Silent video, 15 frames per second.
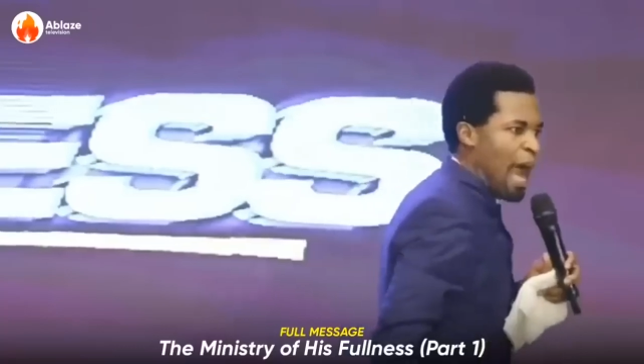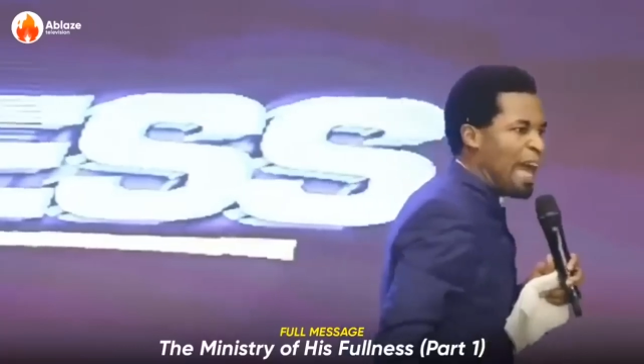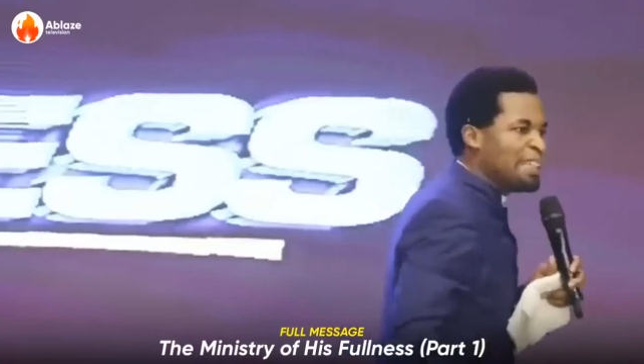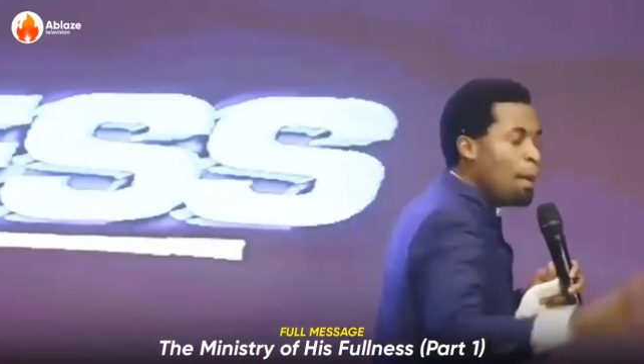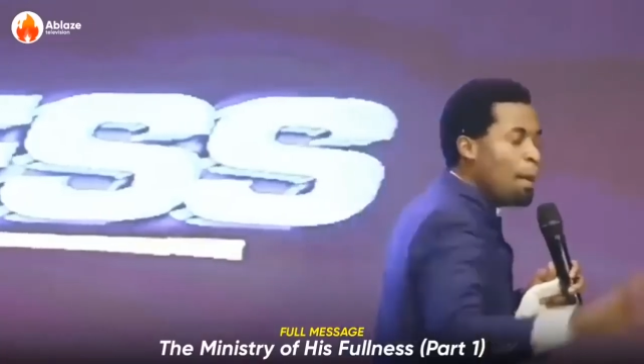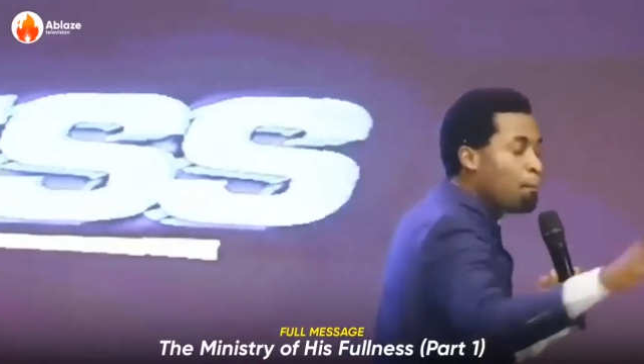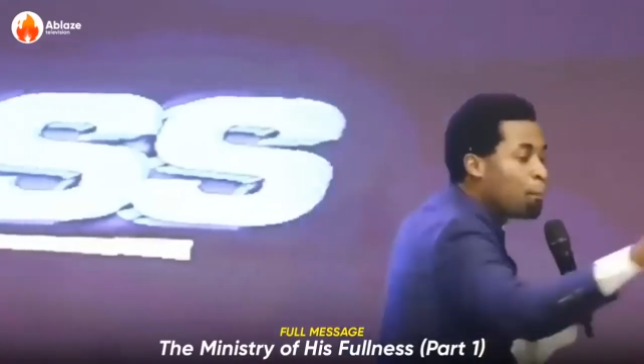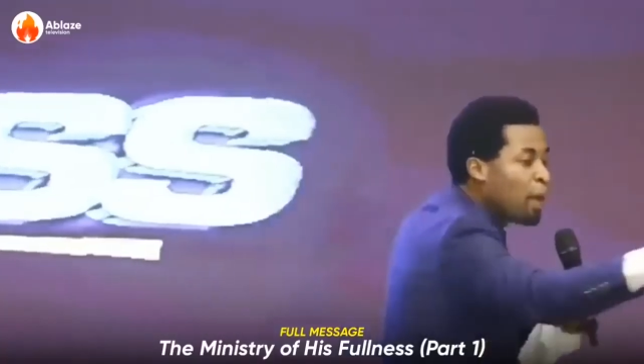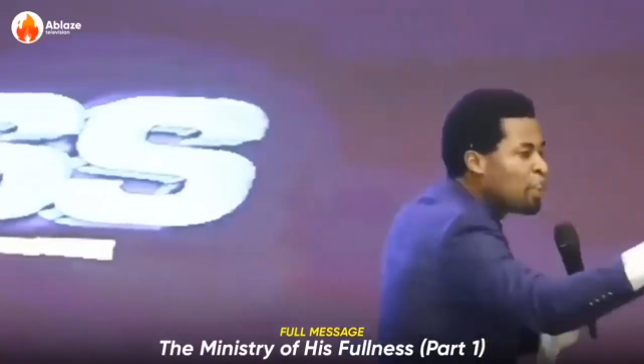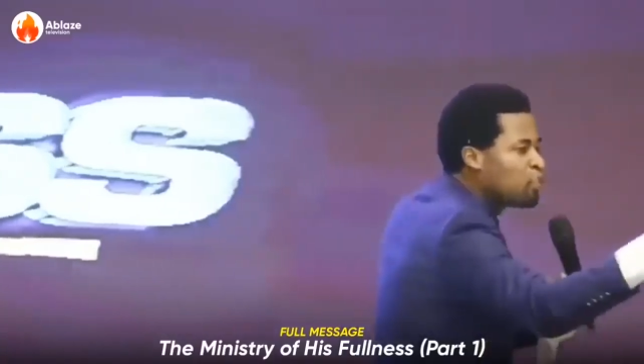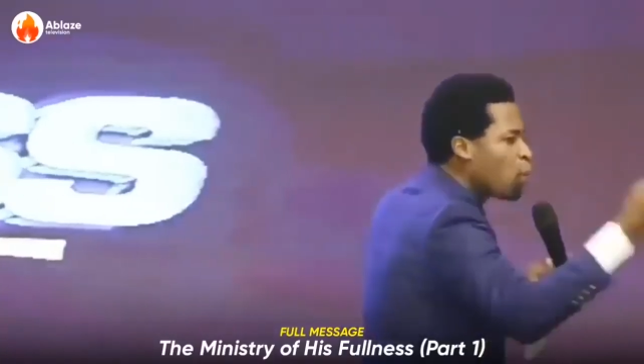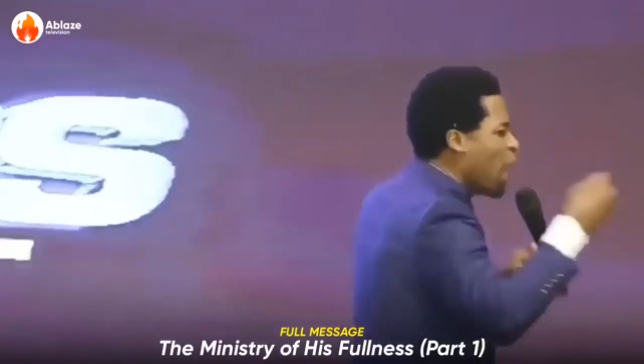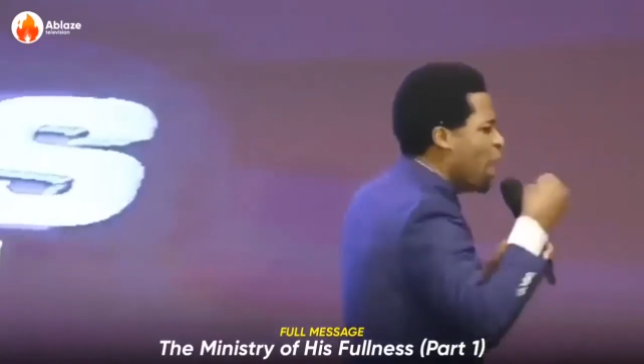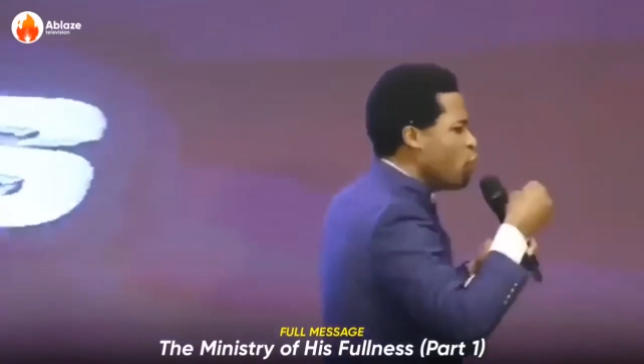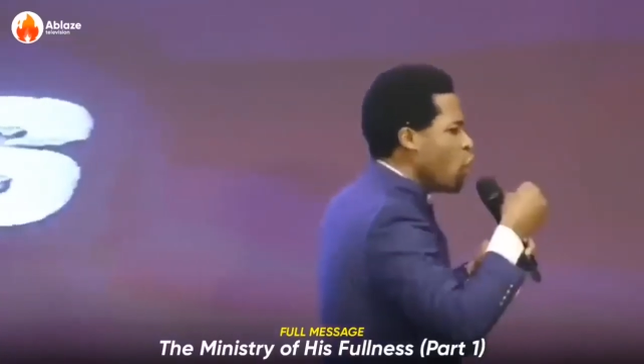And the
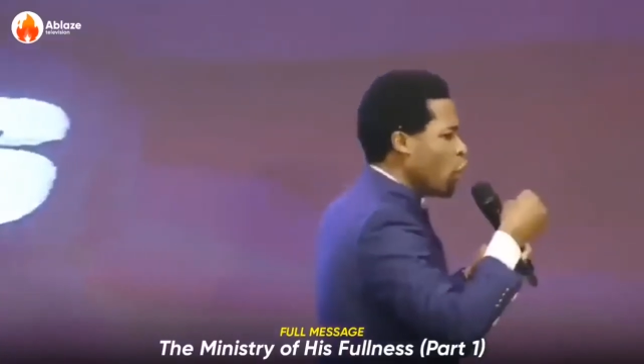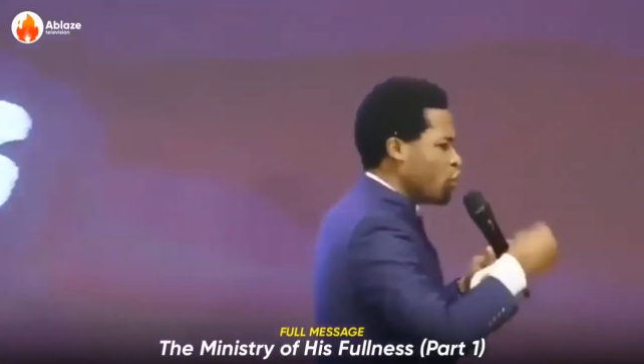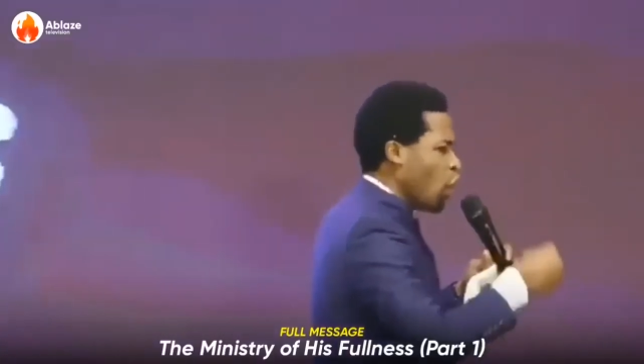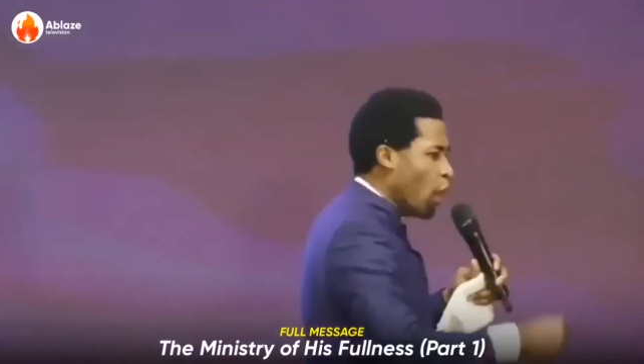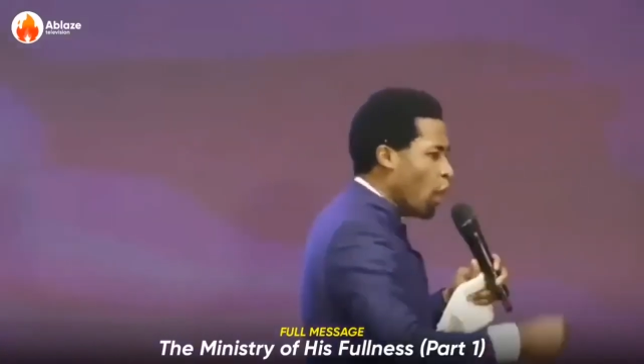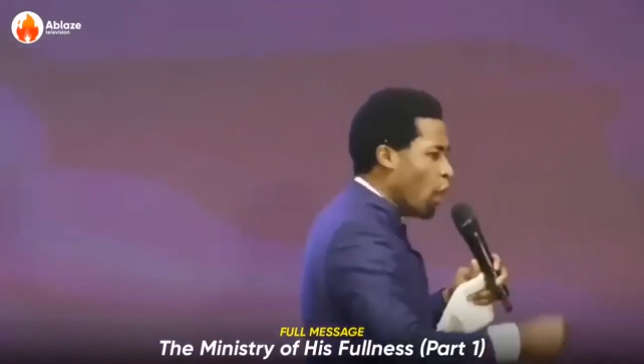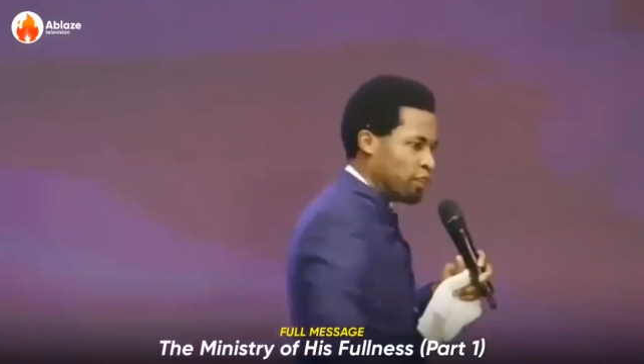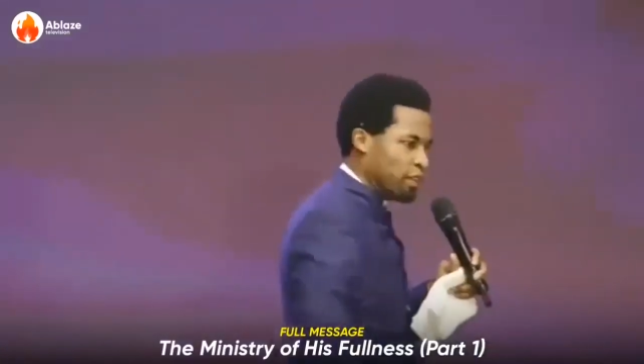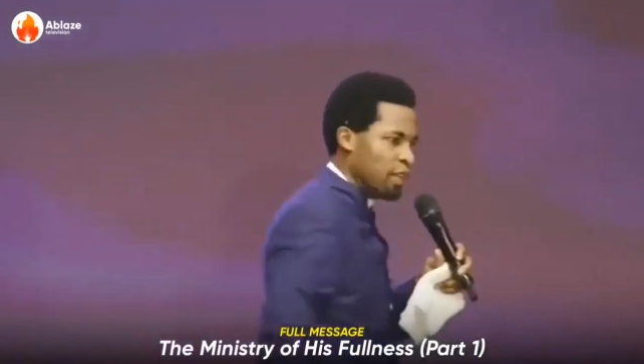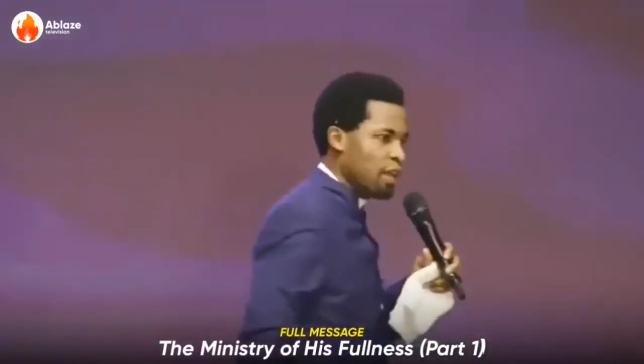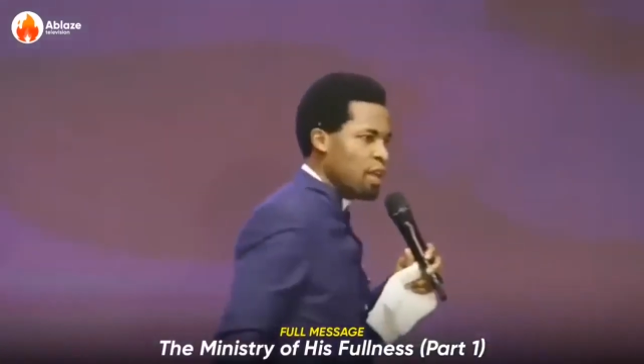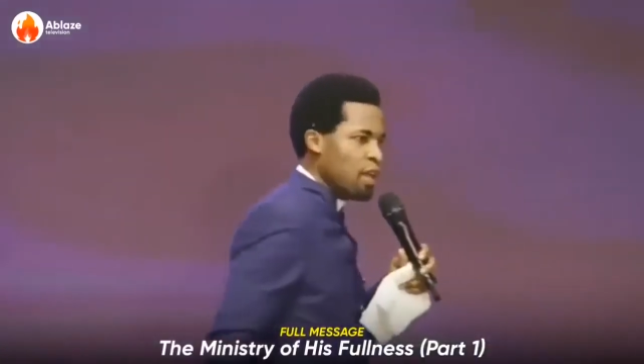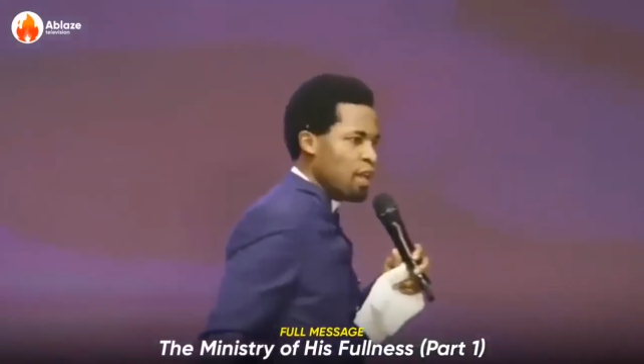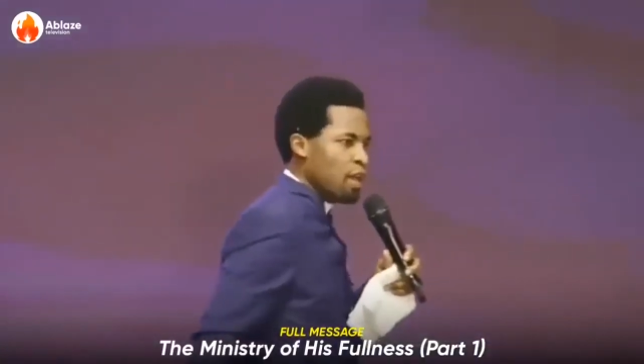prince will have no choice.